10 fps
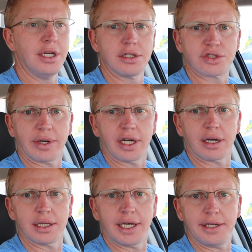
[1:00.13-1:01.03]
So I got
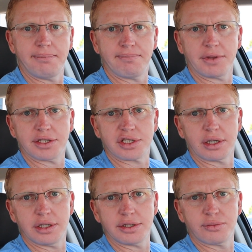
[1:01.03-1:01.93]
online and
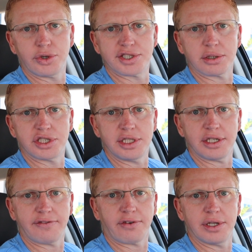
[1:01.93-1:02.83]
started researching
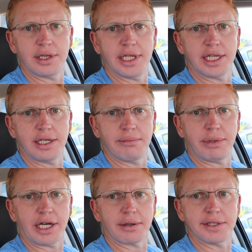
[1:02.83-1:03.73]
different lithium
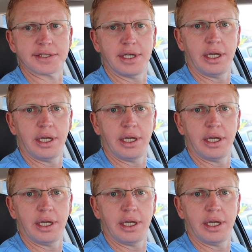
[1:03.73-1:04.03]
batteries.